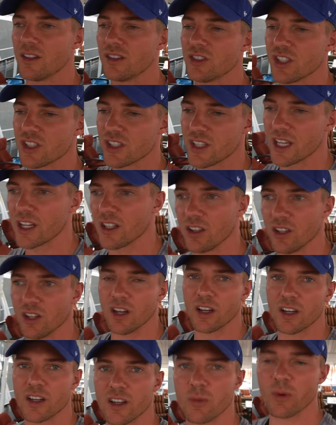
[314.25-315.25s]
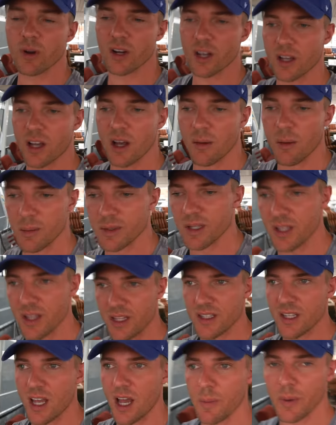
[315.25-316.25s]
Just take a look. We're gonna come up to the
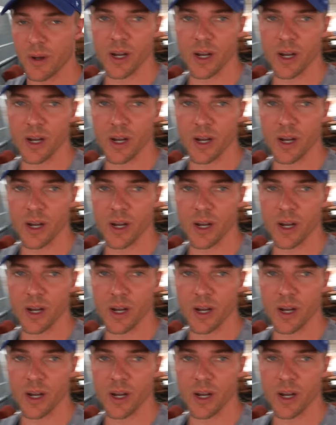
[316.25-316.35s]
top